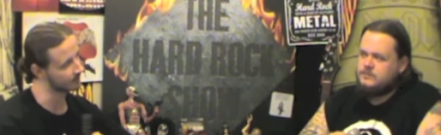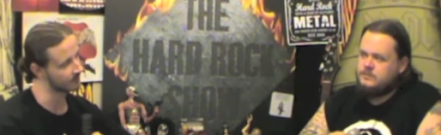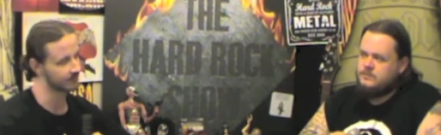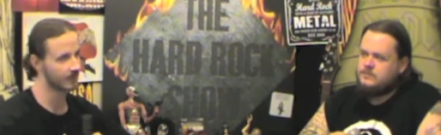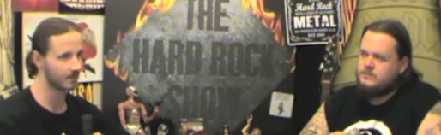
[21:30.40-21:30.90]

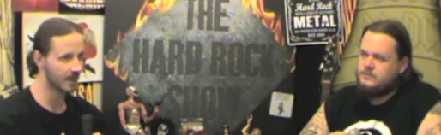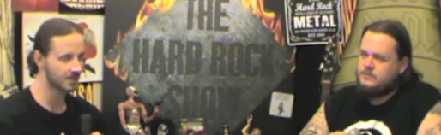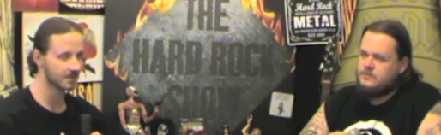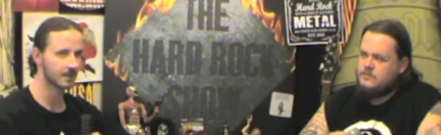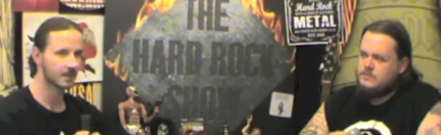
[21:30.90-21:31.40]
Speaker 1: difference. If you could
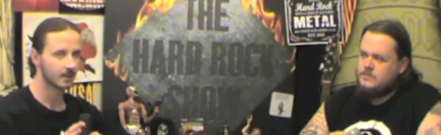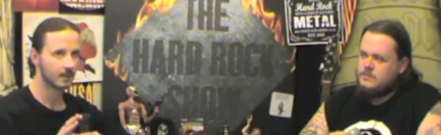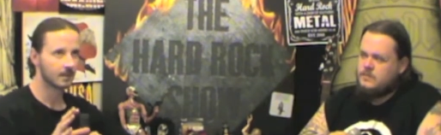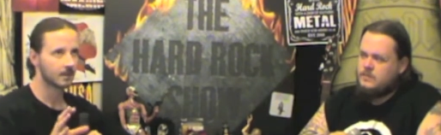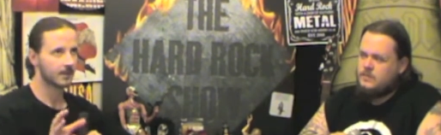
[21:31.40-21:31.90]
imagine
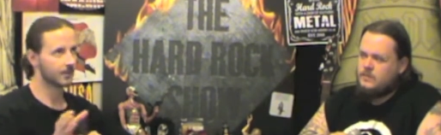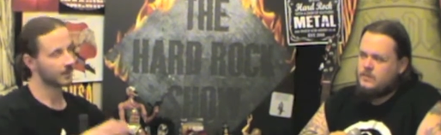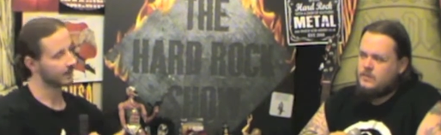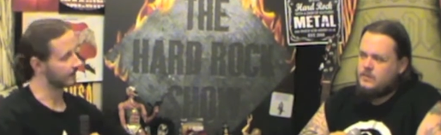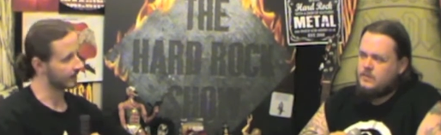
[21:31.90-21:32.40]
the
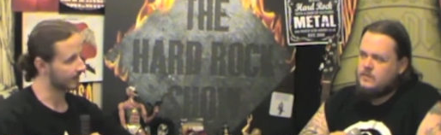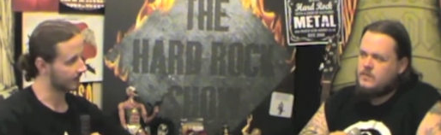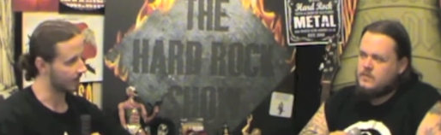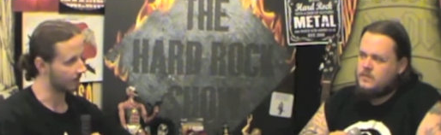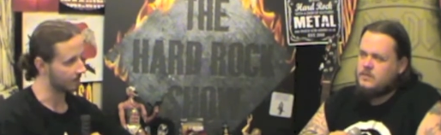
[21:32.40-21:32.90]
With
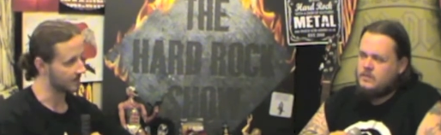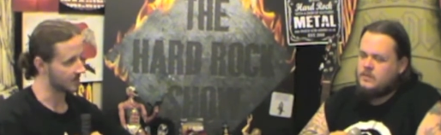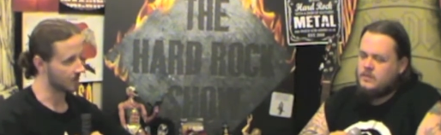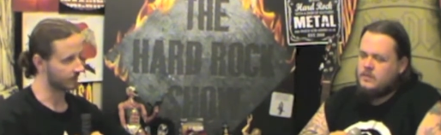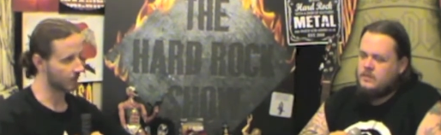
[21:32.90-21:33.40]
Teeth album,
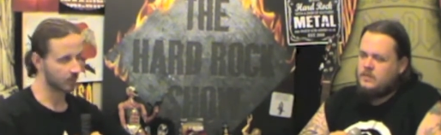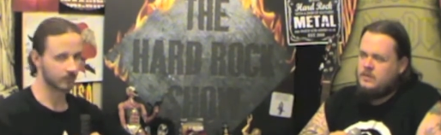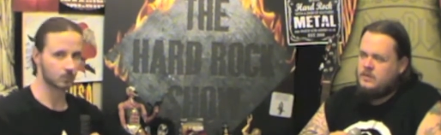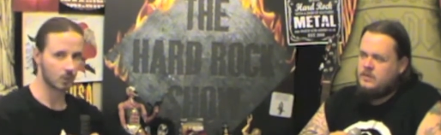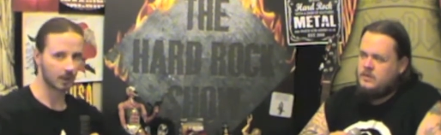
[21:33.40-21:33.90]
sort of more of
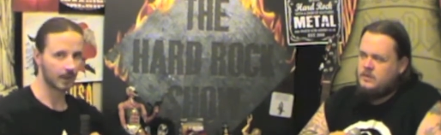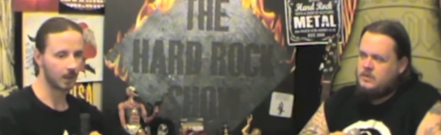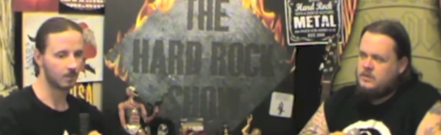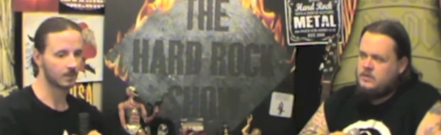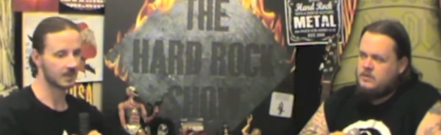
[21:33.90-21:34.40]
a rock
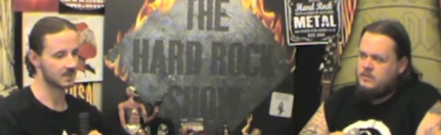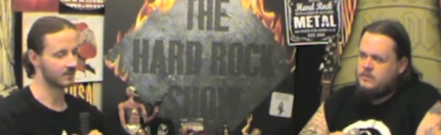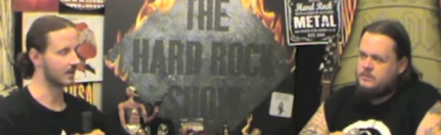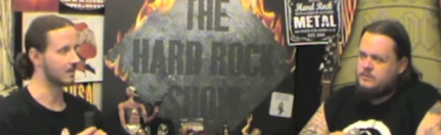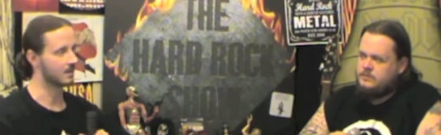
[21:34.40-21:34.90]
album, less
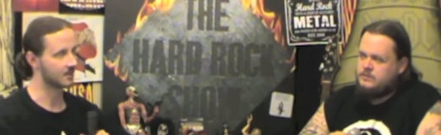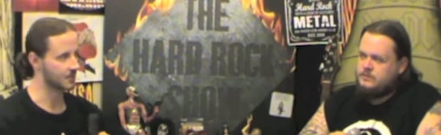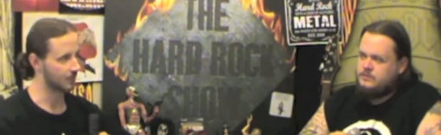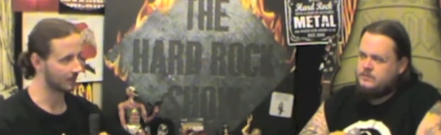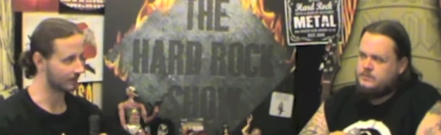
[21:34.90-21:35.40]
of the
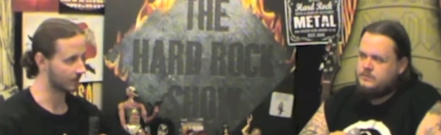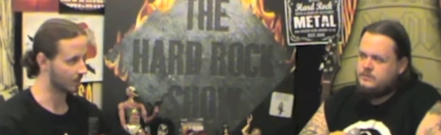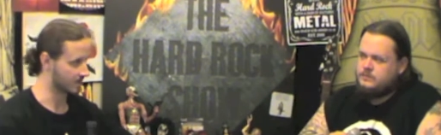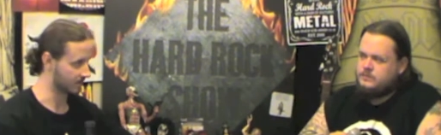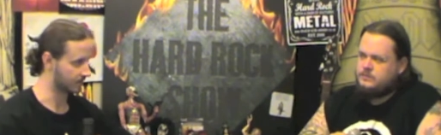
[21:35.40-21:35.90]
industrial
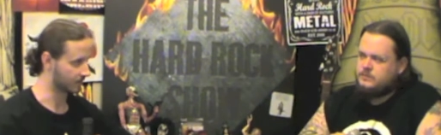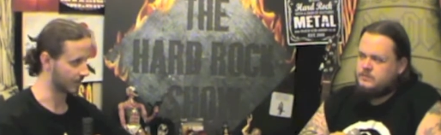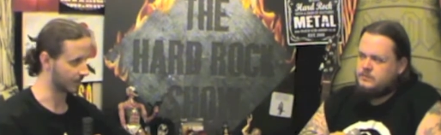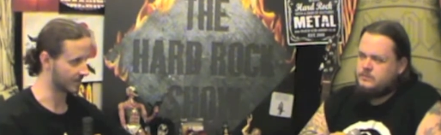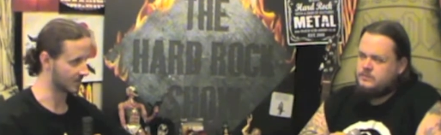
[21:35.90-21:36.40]
influence of
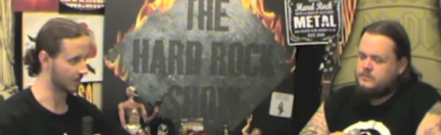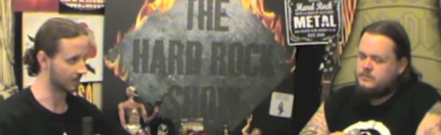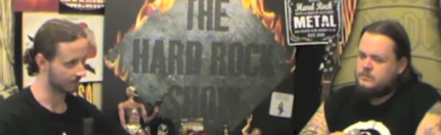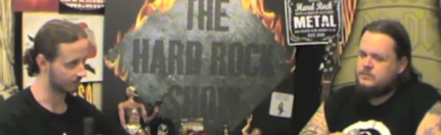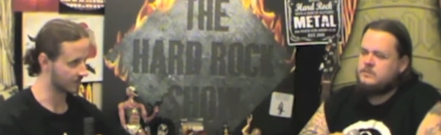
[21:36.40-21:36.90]
Trent Reznor with
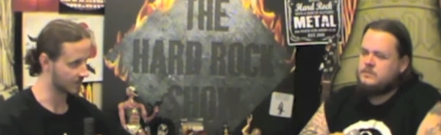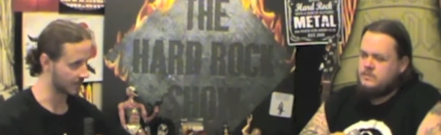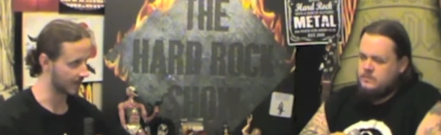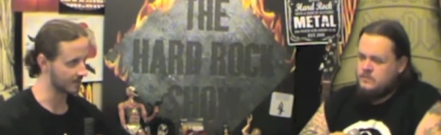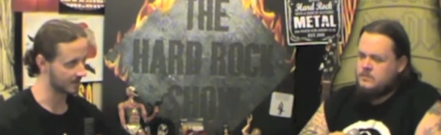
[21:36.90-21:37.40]
the
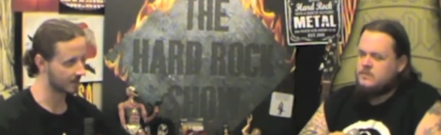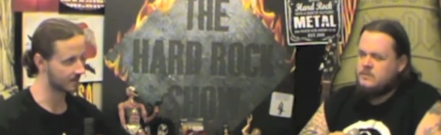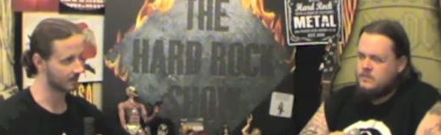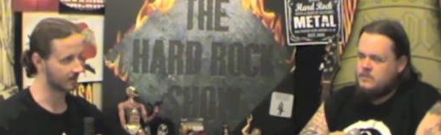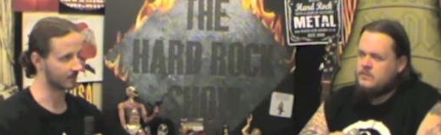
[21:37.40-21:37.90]
strange
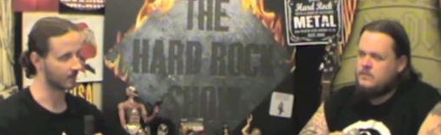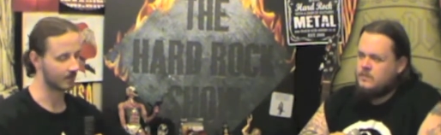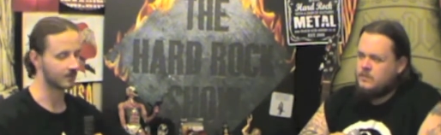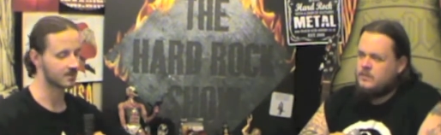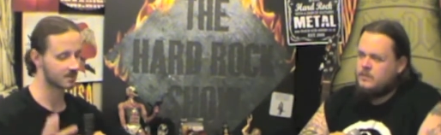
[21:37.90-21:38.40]
sounds he likes to throw
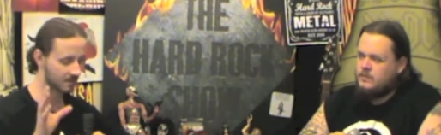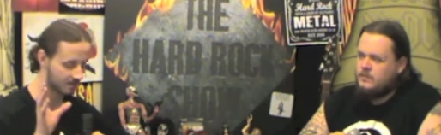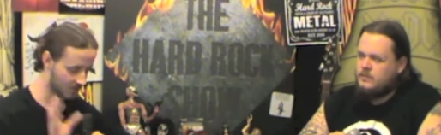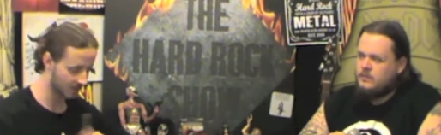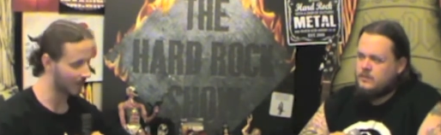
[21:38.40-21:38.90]
in there. Just
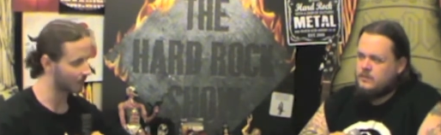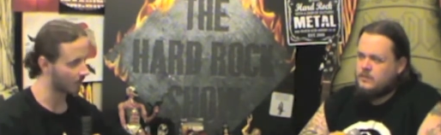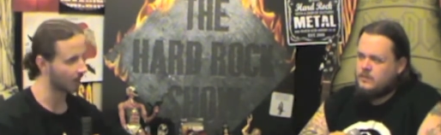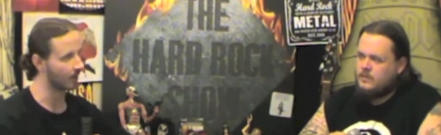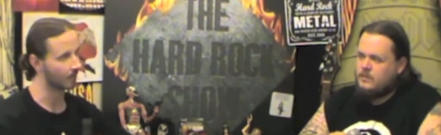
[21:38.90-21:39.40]
a straight up
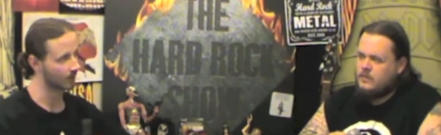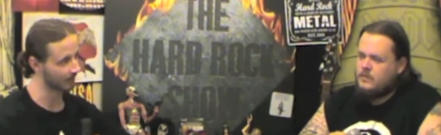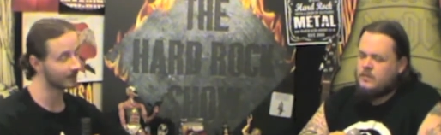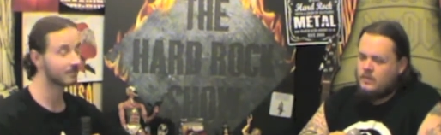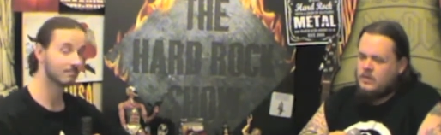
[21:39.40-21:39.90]
rock album. I
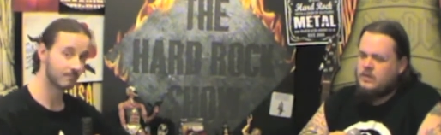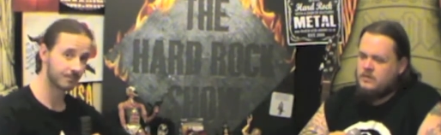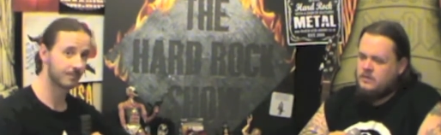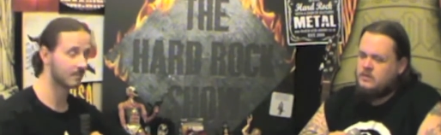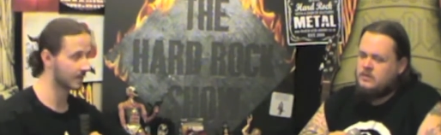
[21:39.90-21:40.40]
reckon
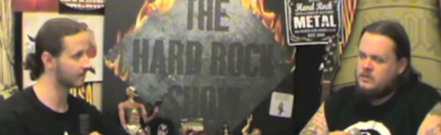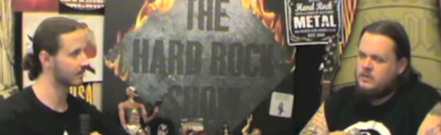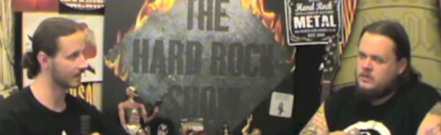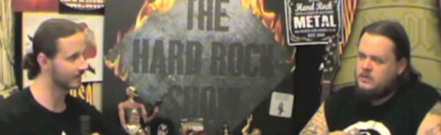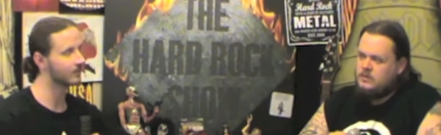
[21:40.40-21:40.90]

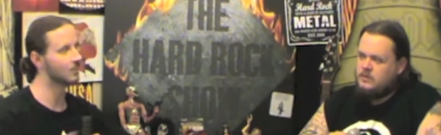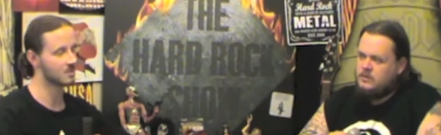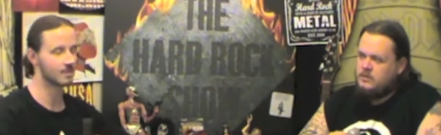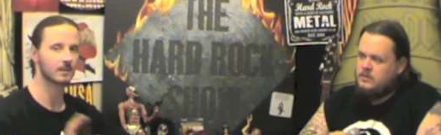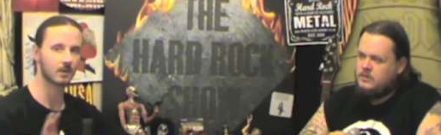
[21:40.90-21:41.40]
the
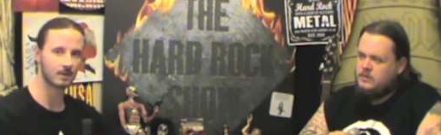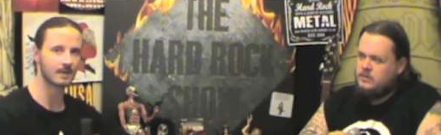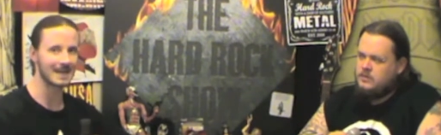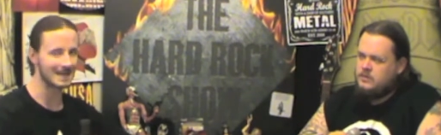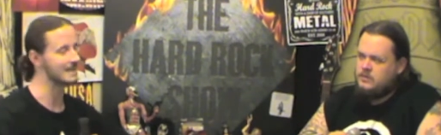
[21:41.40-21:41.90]
influence would be a
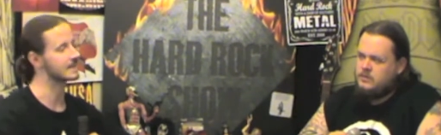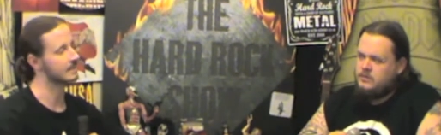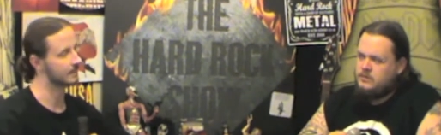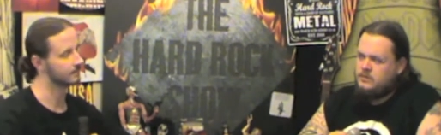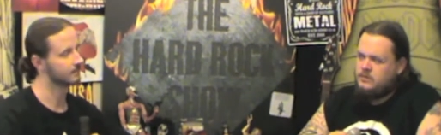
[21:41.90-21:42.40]
lot
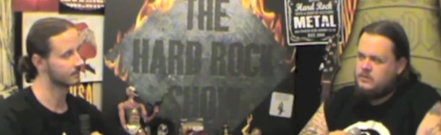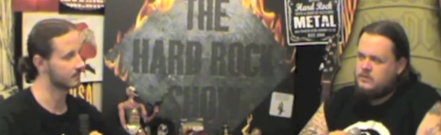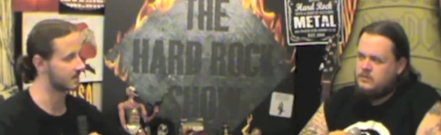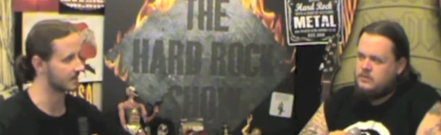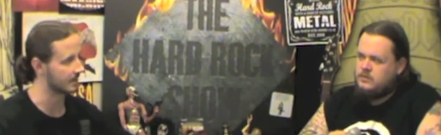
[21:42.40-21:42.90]
easier
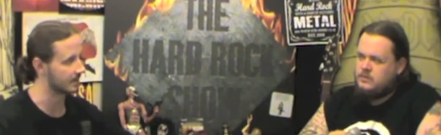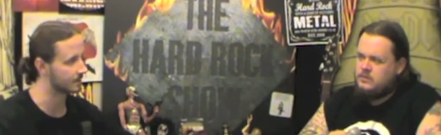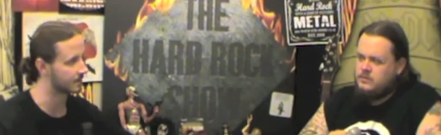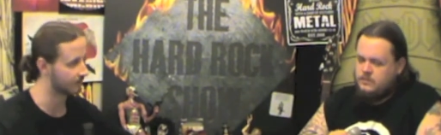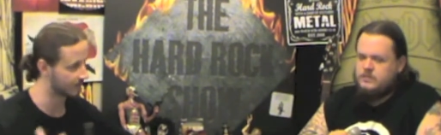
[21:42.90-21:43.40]
to
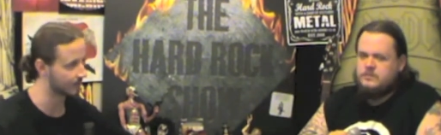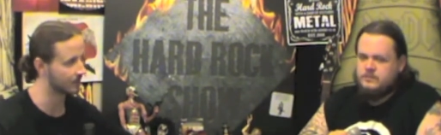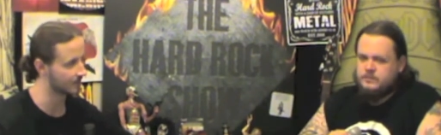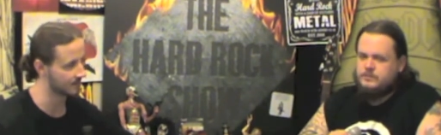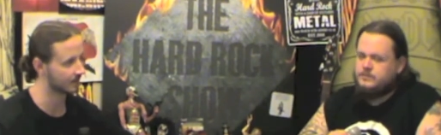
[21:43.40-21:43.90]
hear, but for me
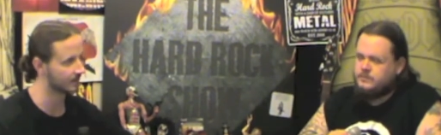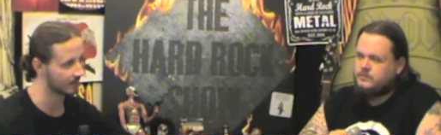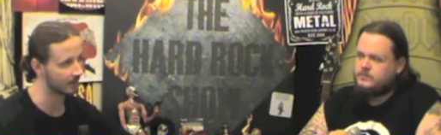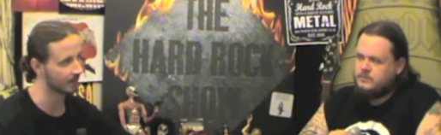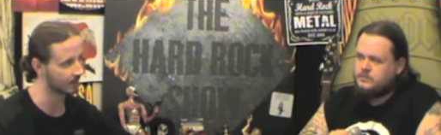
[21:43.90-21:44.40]
personally, I
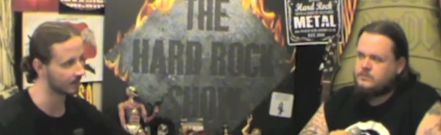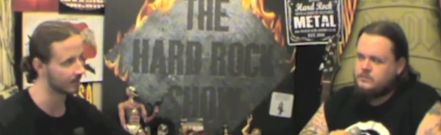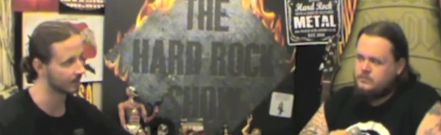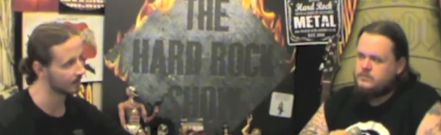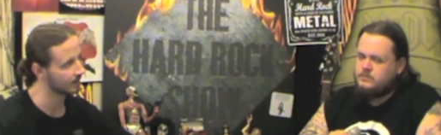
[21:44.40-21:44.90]
did hear that in there,